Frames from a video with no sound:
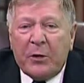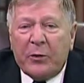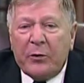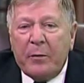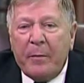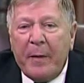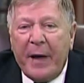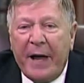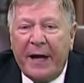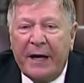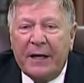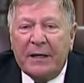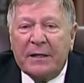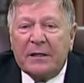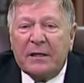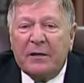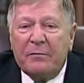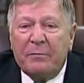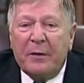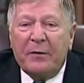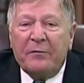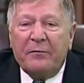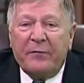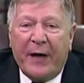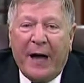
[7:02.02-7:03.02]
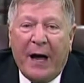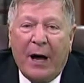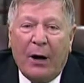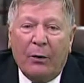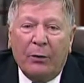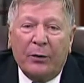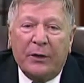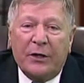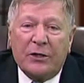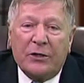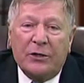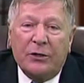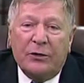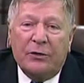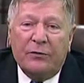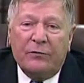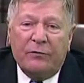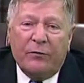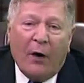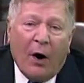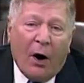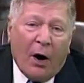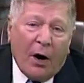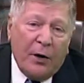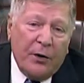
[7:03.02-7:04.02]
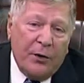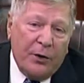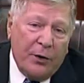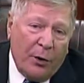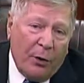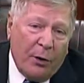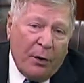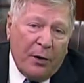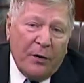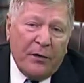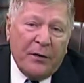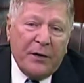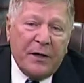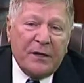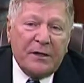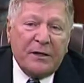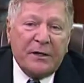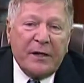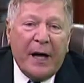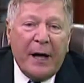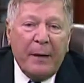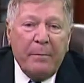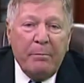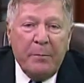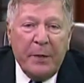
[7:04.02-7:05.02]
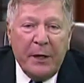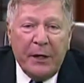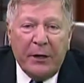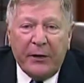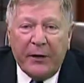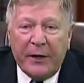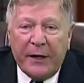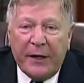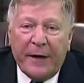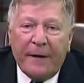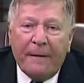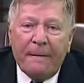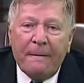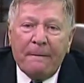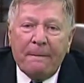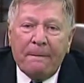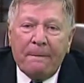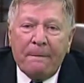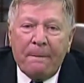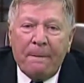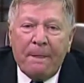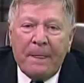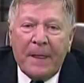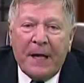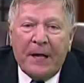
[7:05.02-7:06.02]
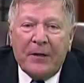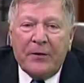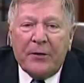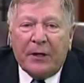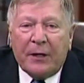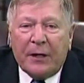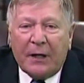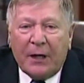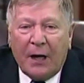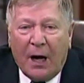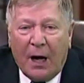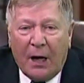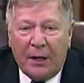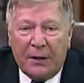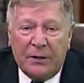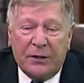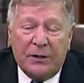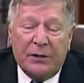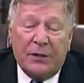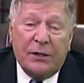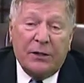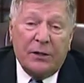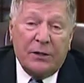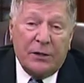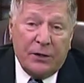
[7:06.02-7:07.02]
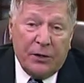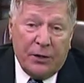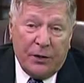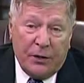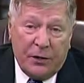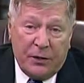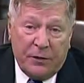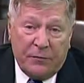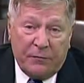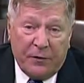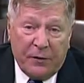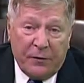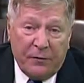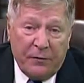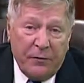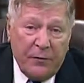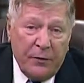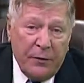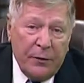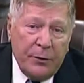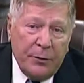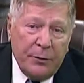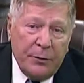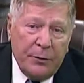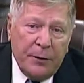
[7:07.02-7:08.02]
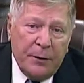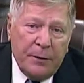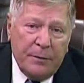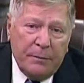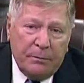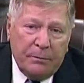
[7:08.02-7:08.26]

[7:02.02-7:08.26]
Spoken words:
remains have been found as far north as Siberia in their constant search for food.